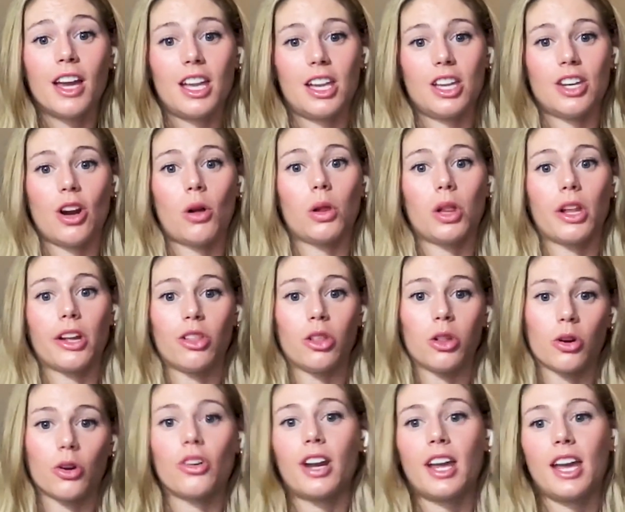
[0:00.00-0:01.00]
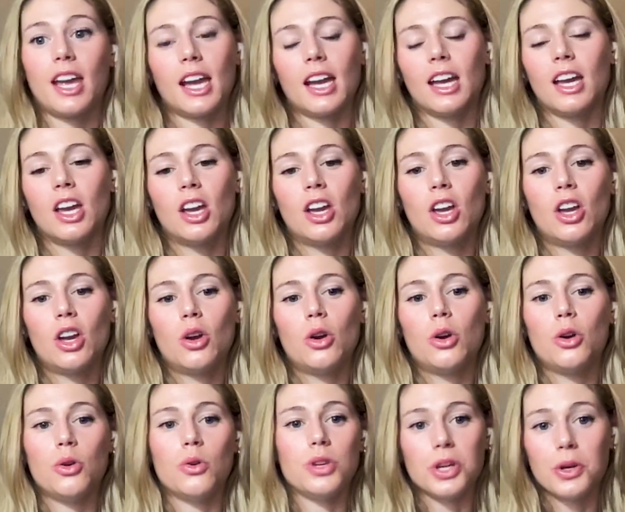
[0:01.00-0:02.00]
you know, like learning
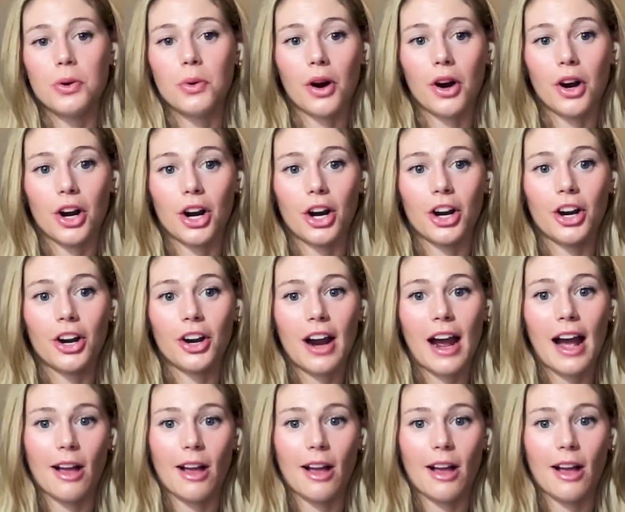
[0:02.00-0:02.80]
who you are